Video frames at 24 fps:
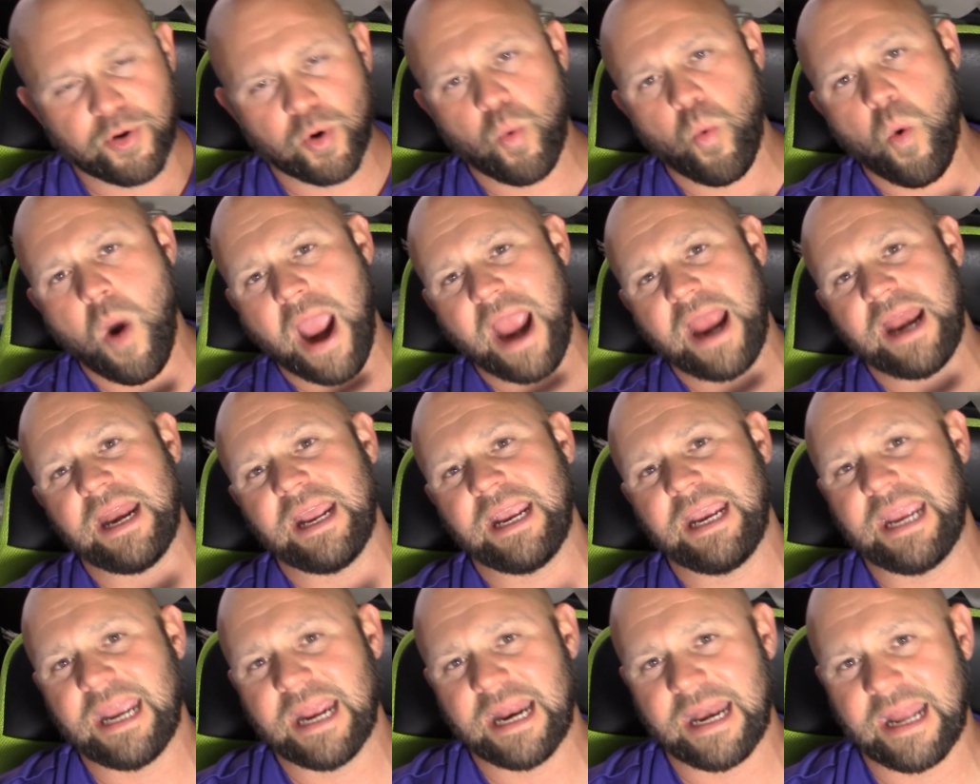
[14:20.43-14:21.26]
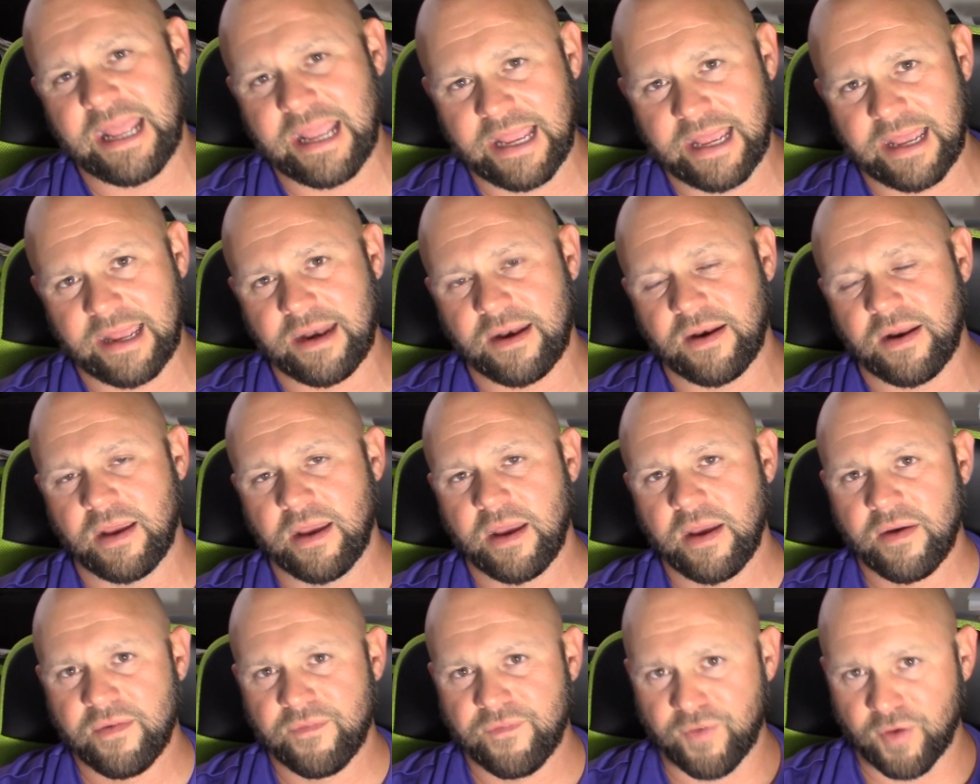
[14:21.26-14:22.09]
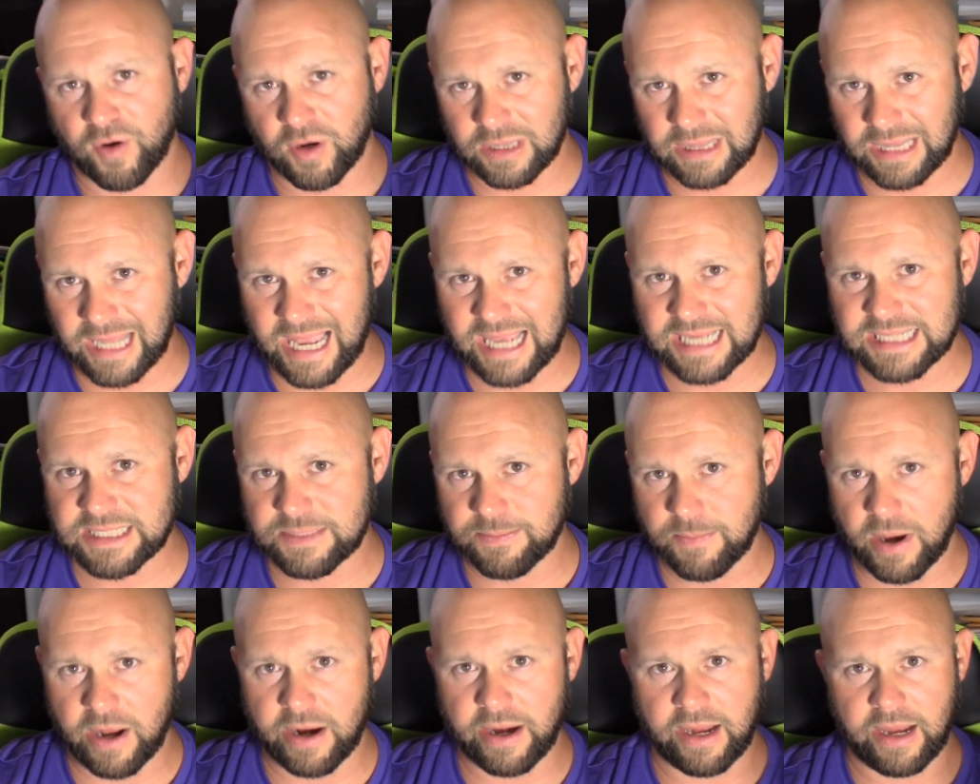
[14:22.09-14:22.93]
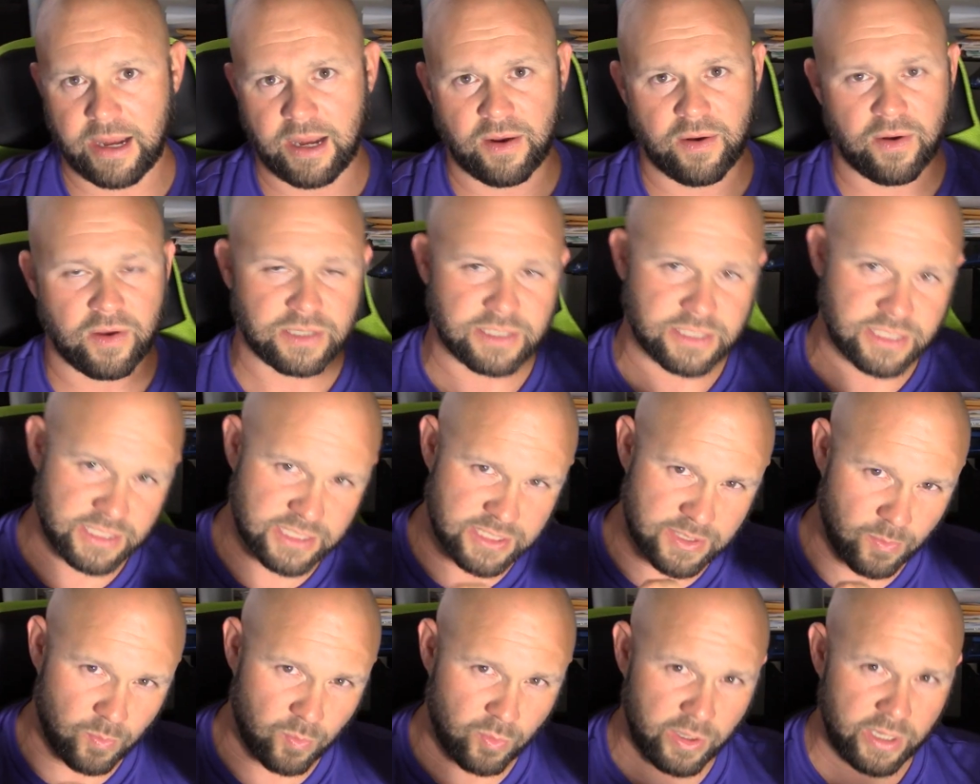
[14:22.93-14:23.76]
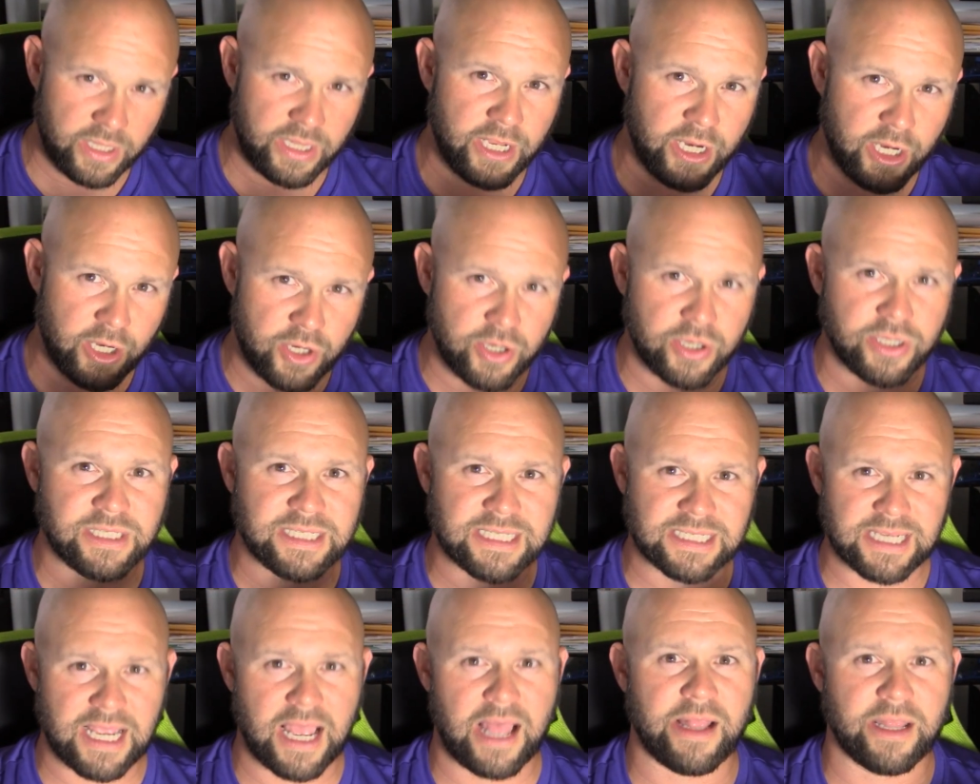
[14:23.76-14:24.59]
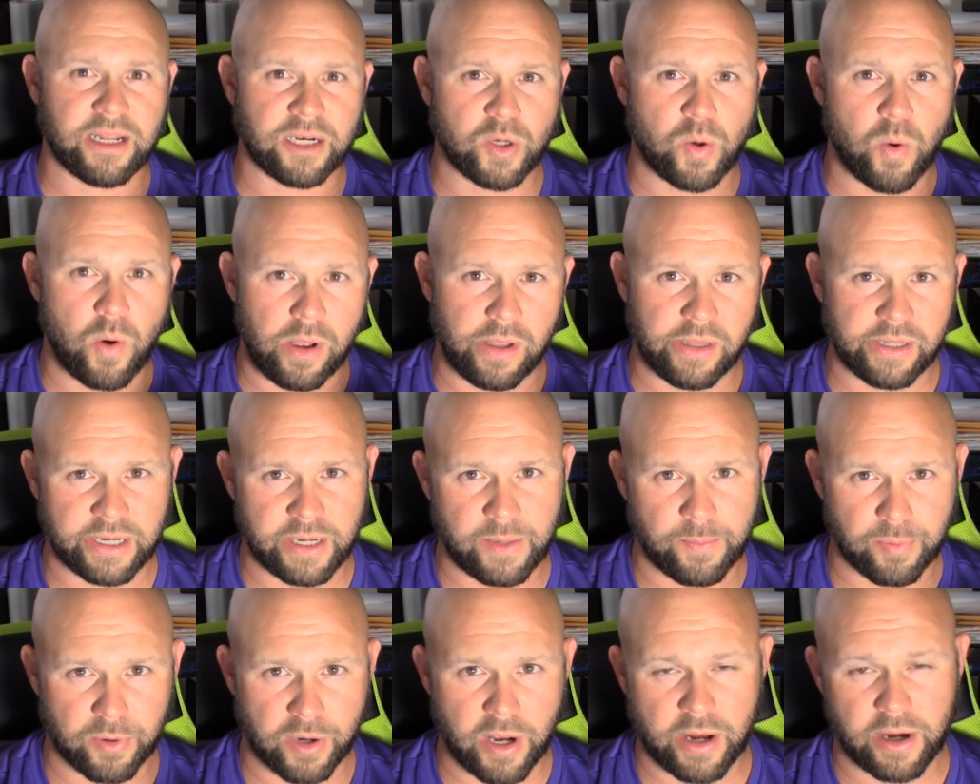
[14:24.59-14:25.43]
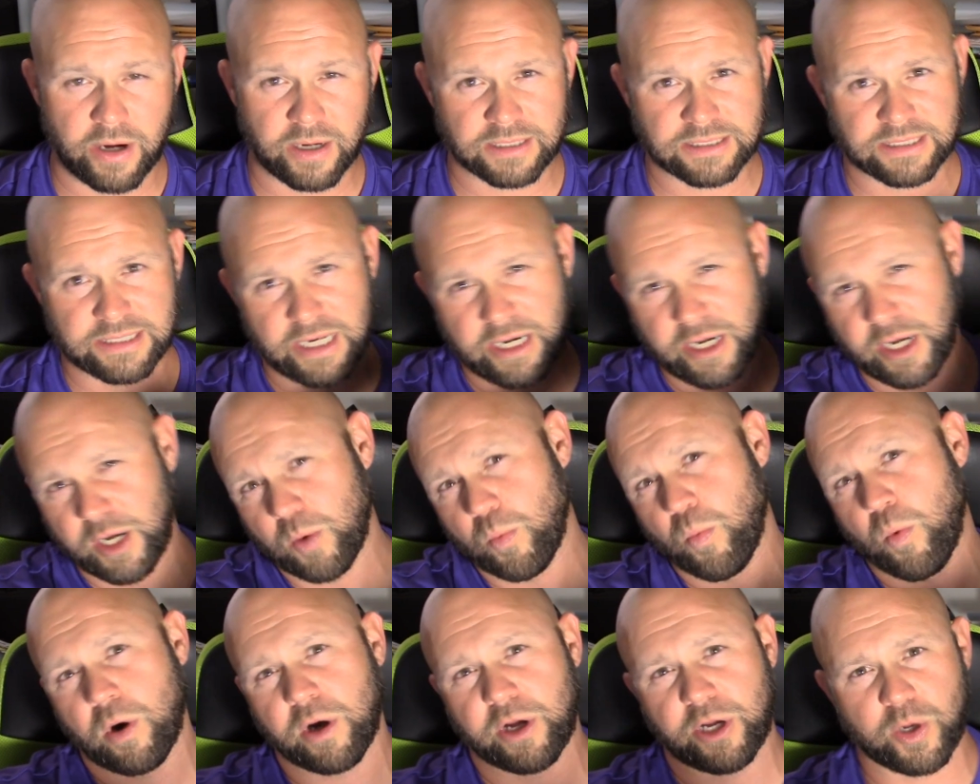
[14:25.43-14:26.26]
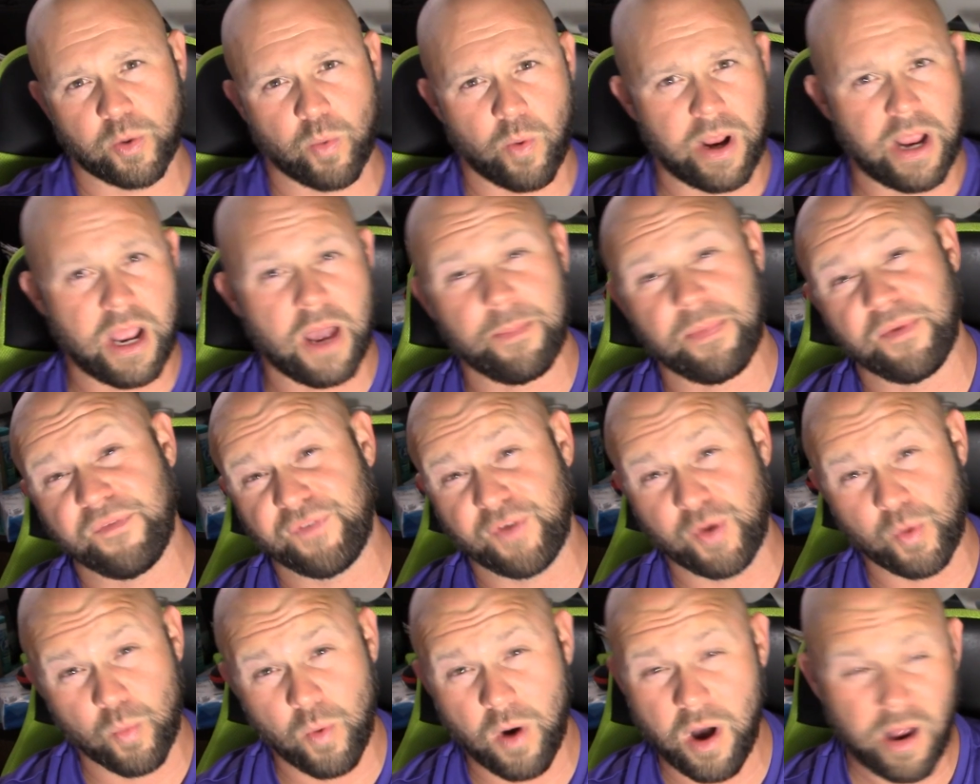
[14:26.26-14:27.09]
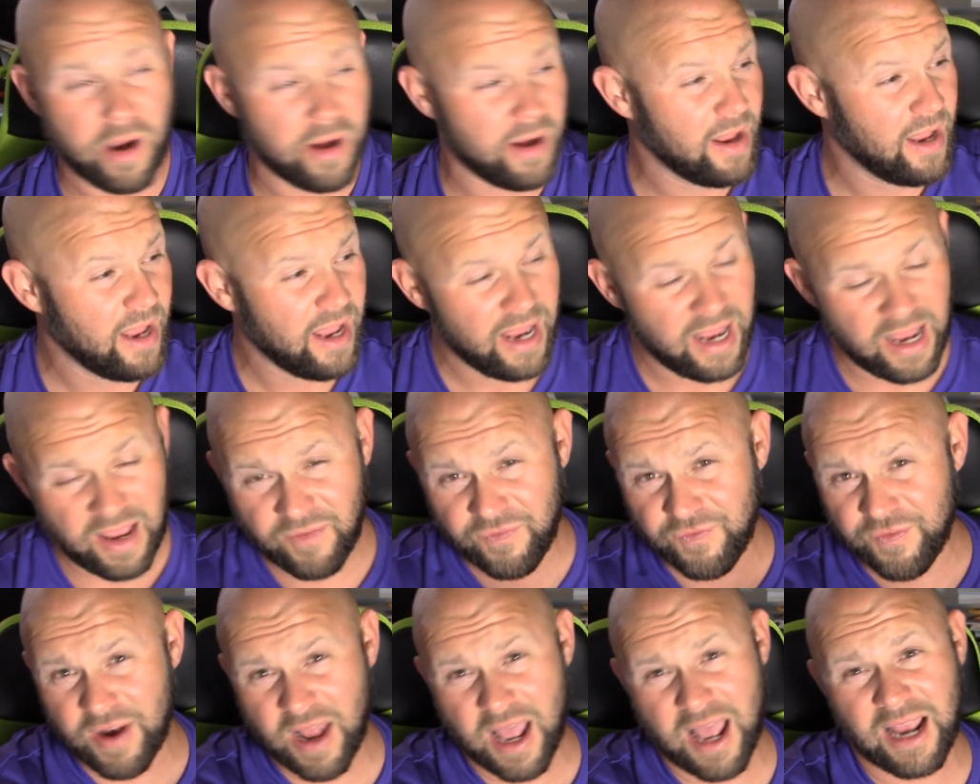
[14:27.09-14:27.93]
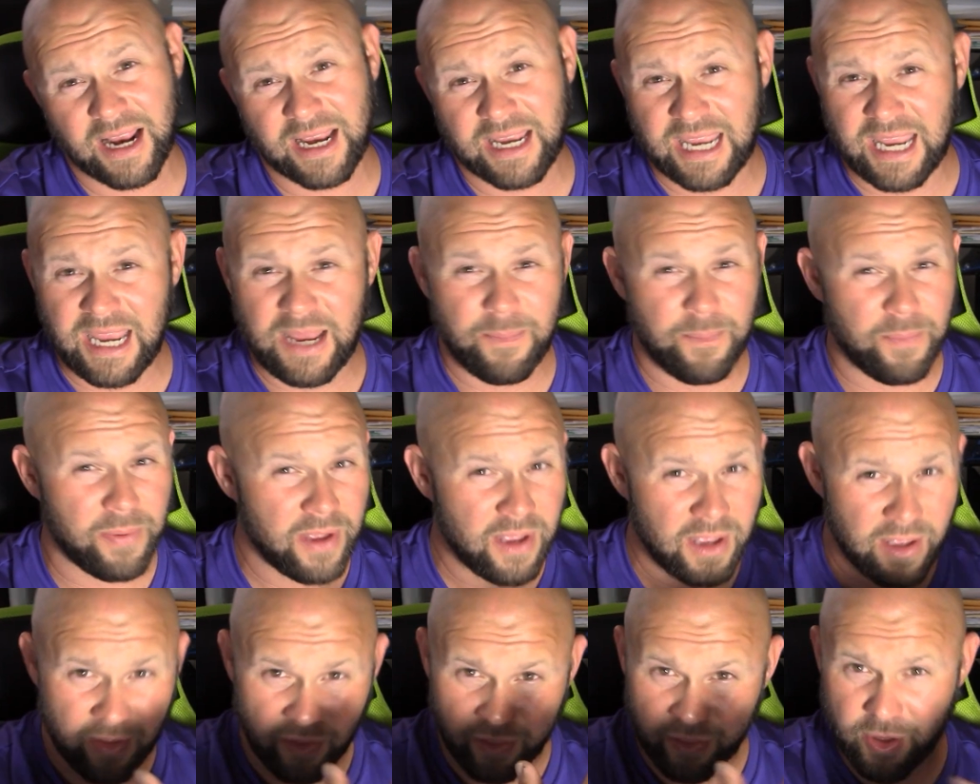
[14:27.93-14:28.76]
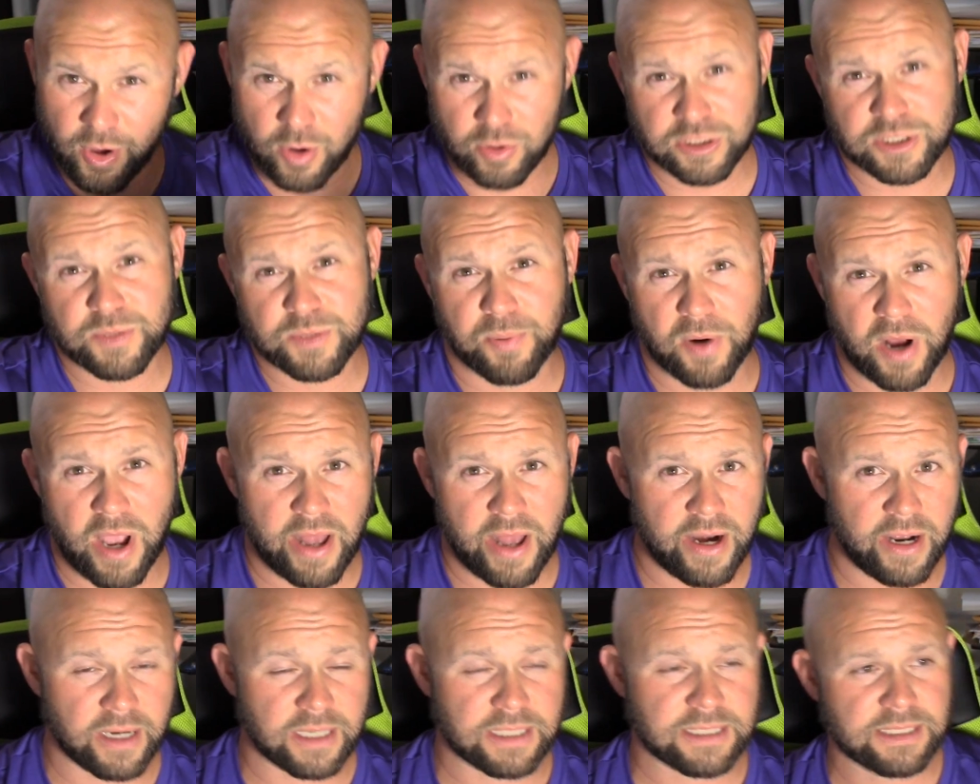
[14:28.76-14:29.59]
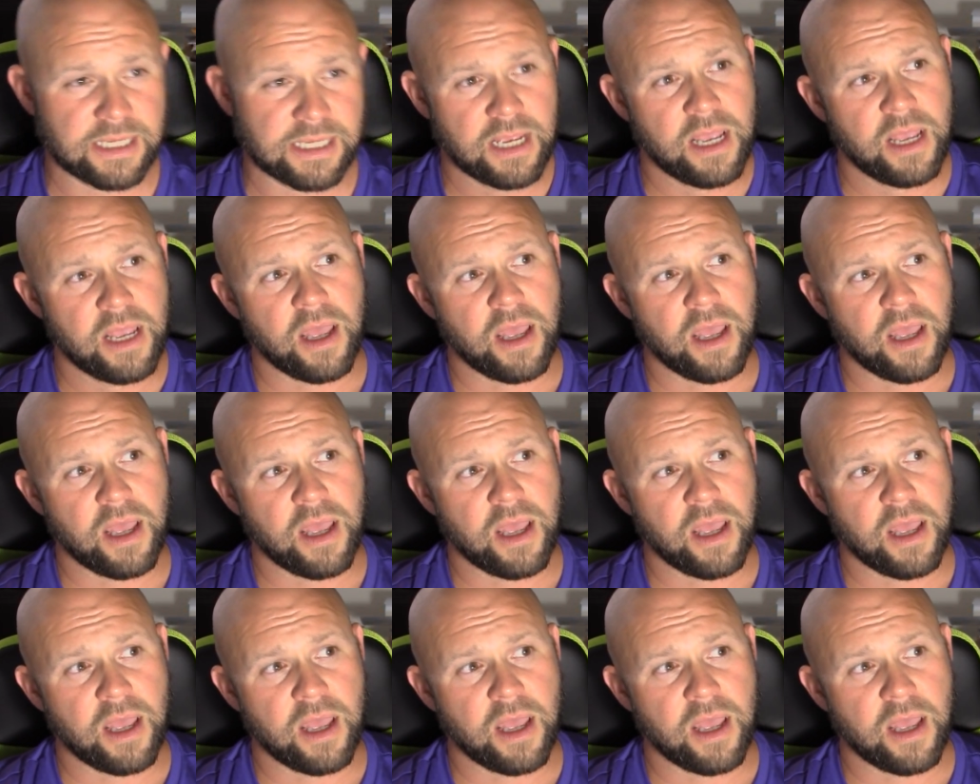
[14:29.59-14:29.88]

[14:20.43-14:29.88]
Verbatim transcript: way to get in for less money to some really good, solid quality products. And then you can work your way up if you want. If not, keep those products.